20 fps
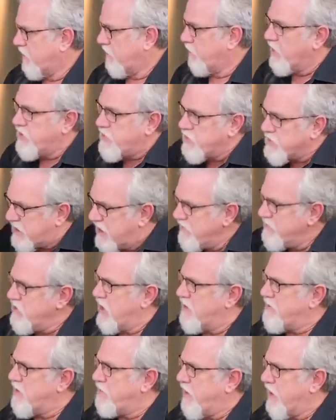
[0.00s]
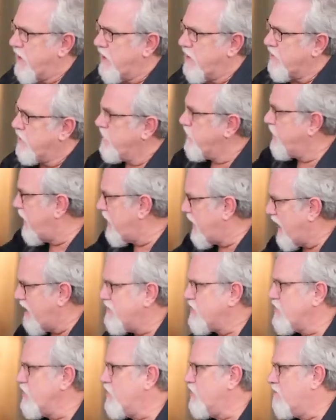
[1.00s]
Which was given to Abu Bakr, who then gave
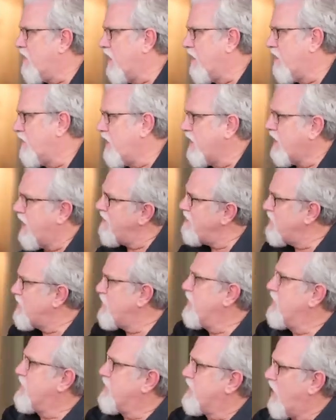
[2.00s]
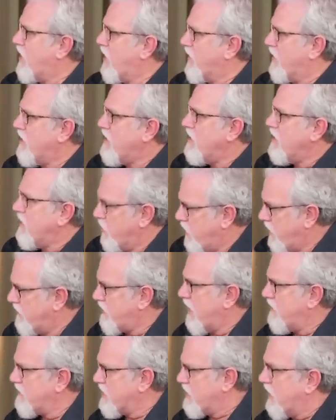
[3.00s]
it to Umar, who then gave it to his daughter,
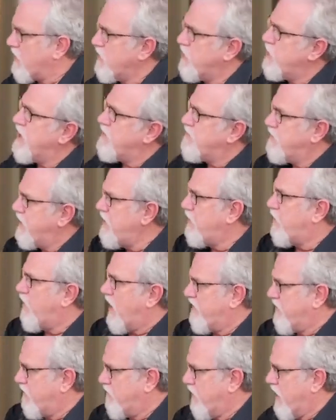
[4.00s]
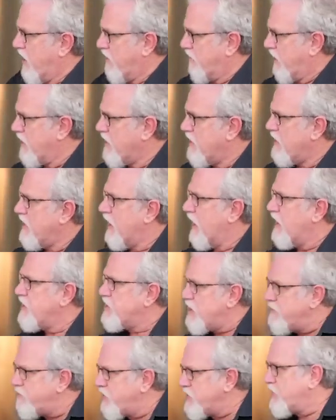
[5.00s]
Hafsa, who had been a wife of Muhammad, and
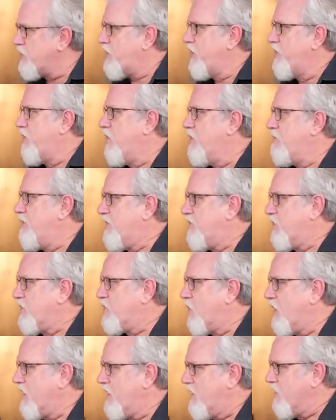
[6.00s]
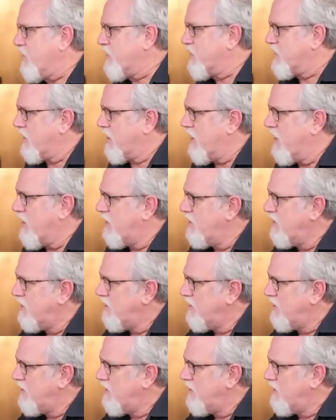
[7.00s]
she puts it under her bed for 20 years. Kind of